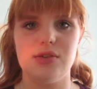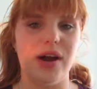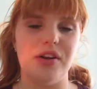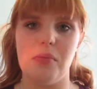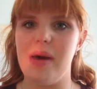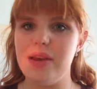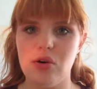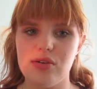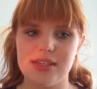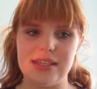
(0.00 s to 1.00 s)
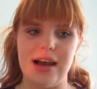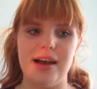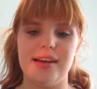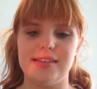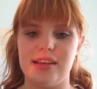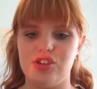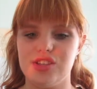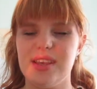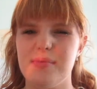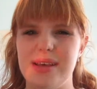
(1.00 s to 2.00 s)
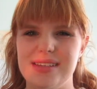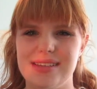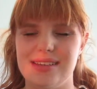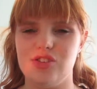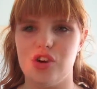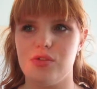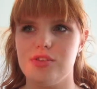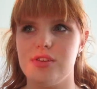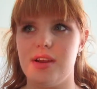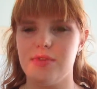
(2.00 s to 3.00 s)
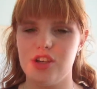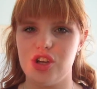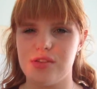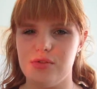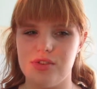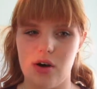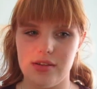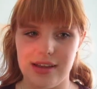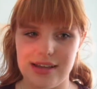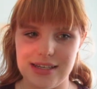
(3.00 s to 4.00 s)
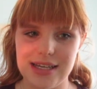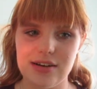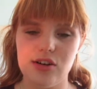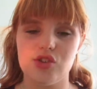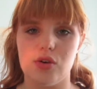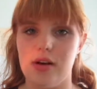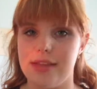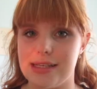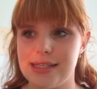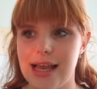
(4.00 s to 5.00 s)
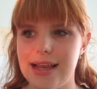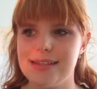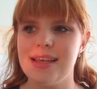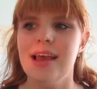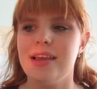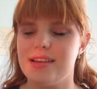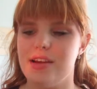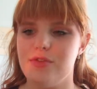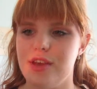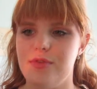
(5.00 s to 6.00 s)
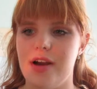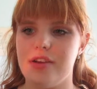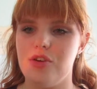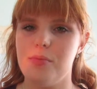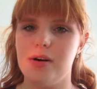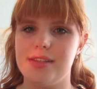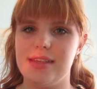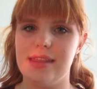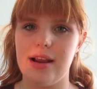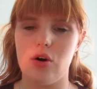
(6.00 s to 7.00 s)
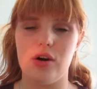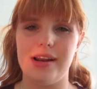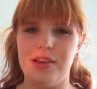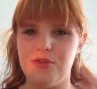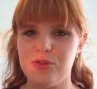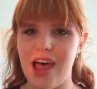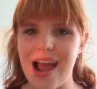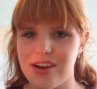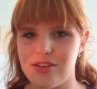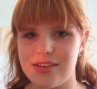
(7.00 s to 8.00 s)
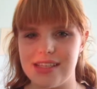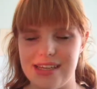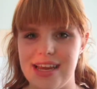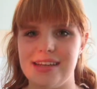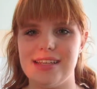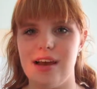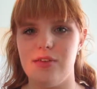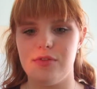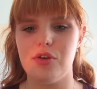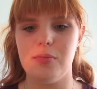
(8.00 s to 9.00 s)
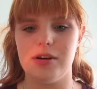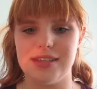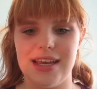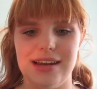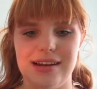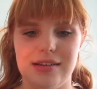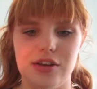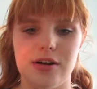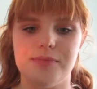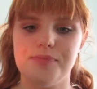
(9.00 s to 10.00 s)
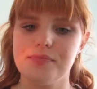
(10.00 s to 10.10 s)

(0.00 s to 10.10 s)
So I know Michael's does, and just like places in general. So definitely check those online deals or on the sites. You can definitely find coupons in there, or any flyers. They tend to have coupons hidden in there.